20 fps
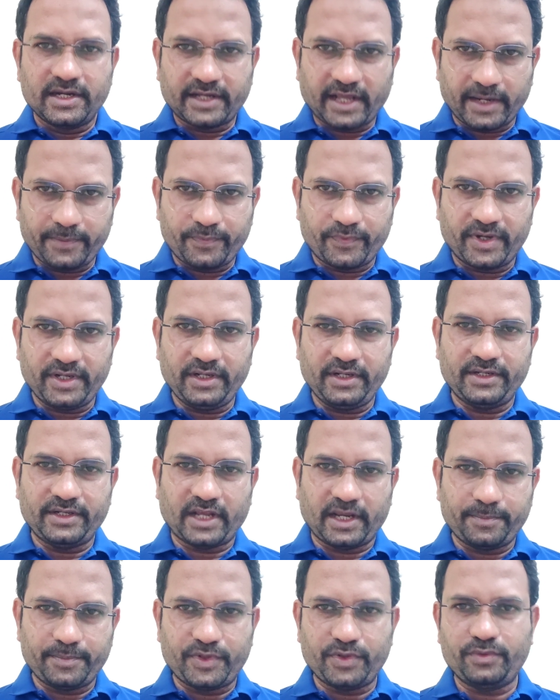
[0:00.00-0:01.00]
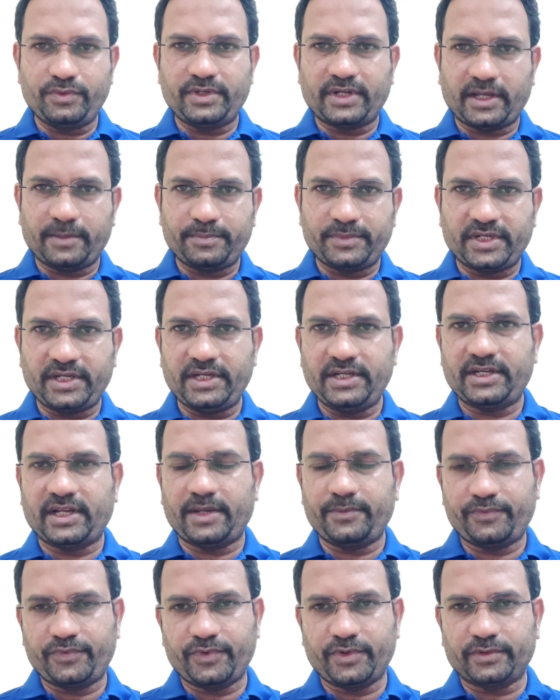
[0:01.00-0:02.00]
Type 1, type 2, type 3,
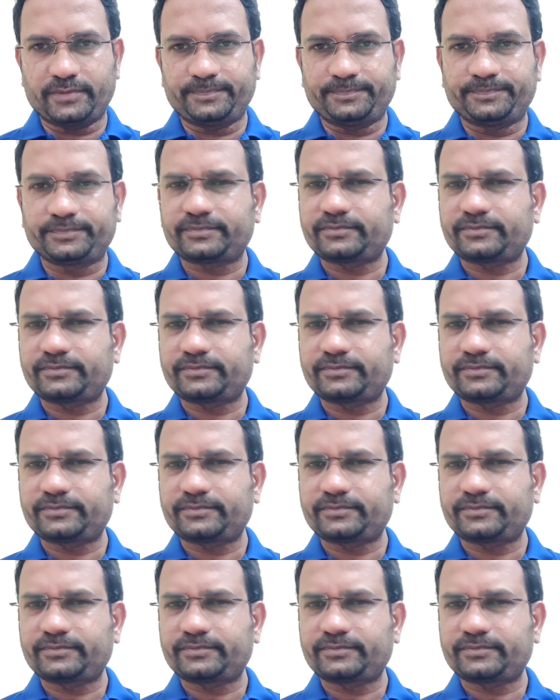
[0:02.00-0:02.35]
type 4.